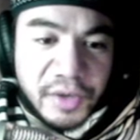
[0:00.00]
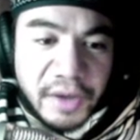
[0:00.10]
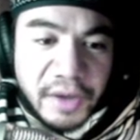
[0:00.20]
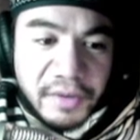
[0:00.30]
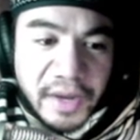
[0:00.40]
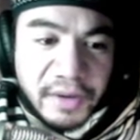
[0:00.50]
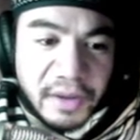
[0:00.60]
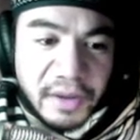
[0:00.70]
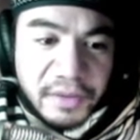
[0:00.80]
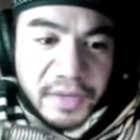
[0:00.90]
Adonai or
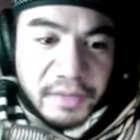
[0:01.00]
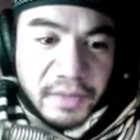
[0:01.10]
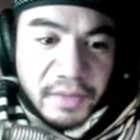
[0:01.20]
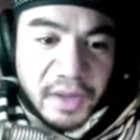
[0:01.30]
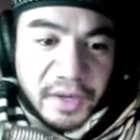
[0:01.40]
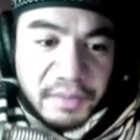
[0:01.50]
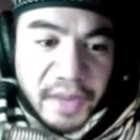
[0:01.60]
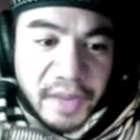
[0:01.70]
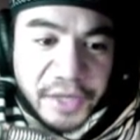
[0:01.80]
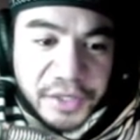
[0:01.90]
Elohim, belong
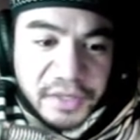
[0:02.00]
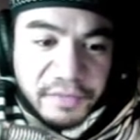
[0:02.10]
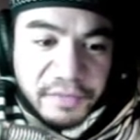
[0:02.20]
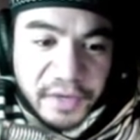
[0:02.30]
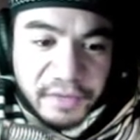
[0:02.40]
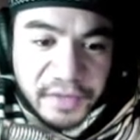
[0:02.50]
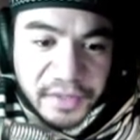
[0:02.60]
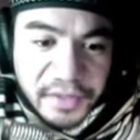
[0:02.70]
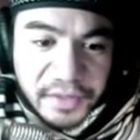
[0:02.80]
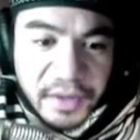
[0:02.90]
compassions and
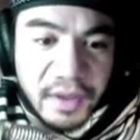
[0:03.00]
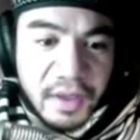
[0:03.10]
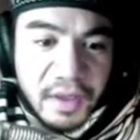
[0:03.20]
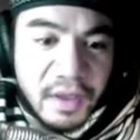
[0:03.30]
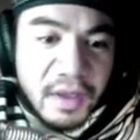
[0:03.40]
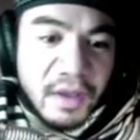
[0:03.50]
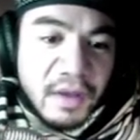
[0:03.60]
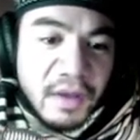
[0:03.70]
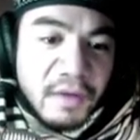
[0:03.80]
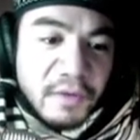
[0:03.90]
forgivenesses,
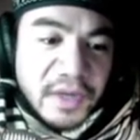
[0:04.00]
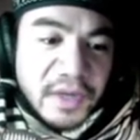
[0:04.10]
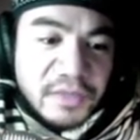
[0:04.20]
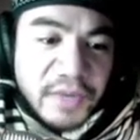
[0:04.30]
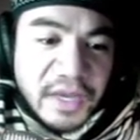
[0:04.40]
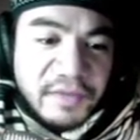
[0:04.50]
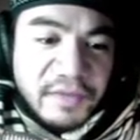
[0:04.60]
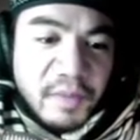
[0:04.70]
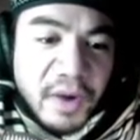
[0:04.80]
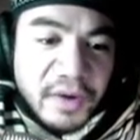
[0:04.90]
whereas we have
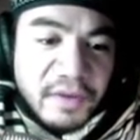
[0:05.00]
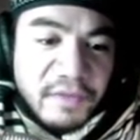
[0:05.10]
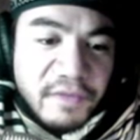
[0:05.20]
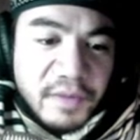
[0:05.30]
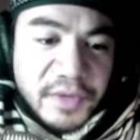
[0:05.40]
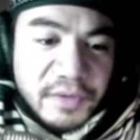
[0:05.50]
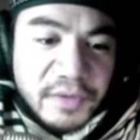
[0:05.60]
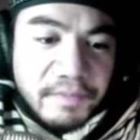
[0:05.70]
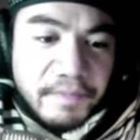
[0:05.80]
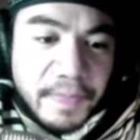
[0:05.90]
departed from you.
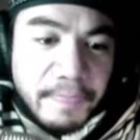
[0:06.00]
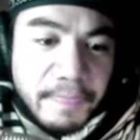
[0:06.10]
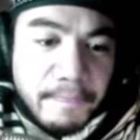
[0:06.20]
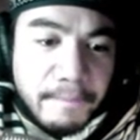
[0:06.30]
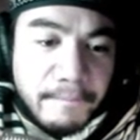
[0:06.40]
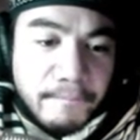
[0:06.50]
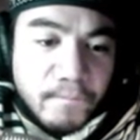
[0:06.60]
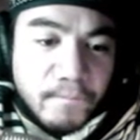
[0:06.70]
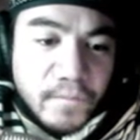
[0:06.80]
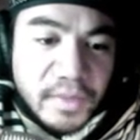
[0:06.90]

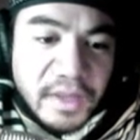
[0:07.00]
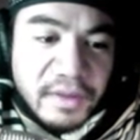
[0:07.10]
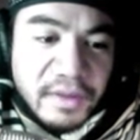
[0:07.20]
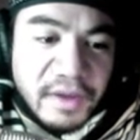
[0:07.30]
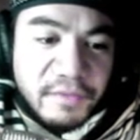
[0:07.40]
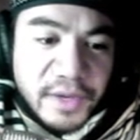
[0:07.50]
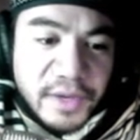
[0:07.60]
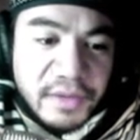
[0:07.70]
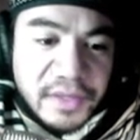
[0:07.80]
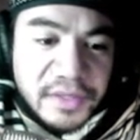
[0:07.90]
Neither have we
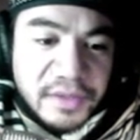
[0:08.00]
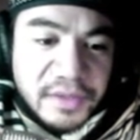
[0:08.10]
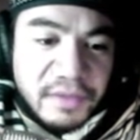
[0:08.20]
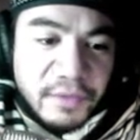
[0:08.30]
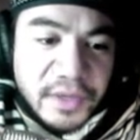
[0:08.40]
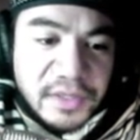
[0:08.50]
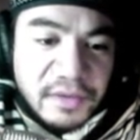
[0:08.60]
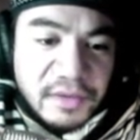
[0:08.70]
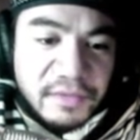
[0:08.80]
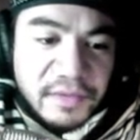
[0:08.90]
listened to the voice
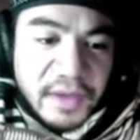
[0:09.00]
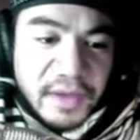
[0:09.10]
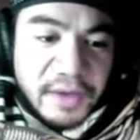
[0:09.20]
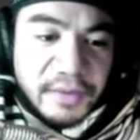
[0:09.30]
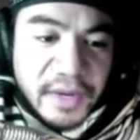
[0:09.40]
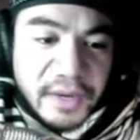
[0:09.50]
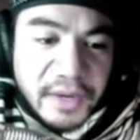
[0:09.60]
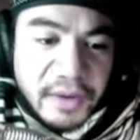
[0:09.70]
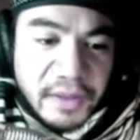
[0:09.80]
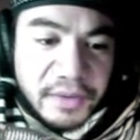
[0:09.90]
of Adonai or
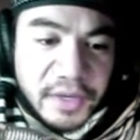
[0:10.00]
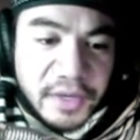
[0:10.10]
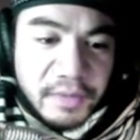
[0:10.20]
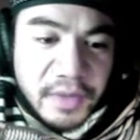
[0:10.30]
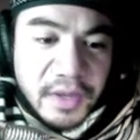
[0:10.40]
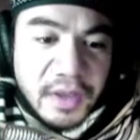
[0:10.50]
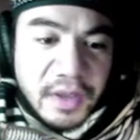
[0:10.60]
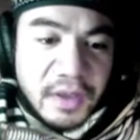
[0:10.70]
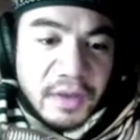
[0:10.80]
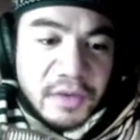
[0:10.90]
Elohim,
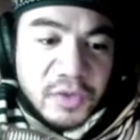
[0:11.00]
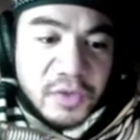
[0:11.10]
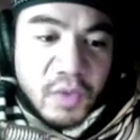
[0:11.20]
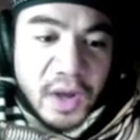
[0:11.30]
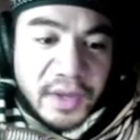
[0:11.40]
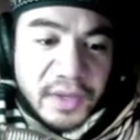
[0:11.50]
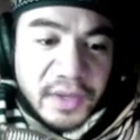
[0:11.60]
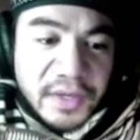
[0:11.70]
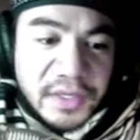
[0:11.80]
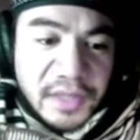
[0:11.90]
to walk in
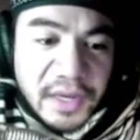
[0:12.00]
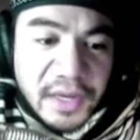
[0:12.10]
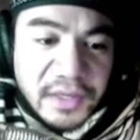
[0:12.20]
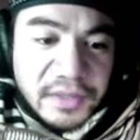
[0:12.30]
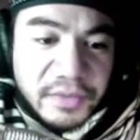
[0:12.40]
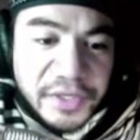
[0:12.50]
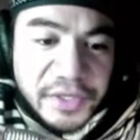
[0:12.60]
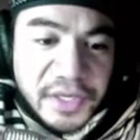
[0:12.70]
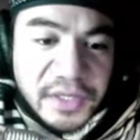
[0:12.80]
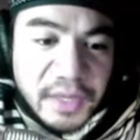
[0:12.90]
his laws, which
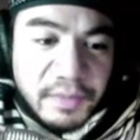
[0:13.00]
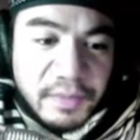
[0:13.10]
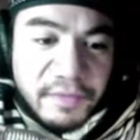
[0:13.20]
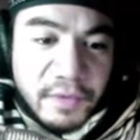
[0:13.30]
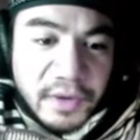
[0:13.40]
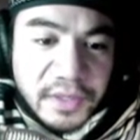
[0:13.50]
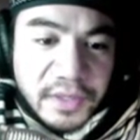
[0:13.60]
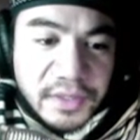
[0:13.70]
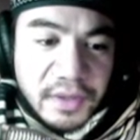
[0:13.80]
he set before us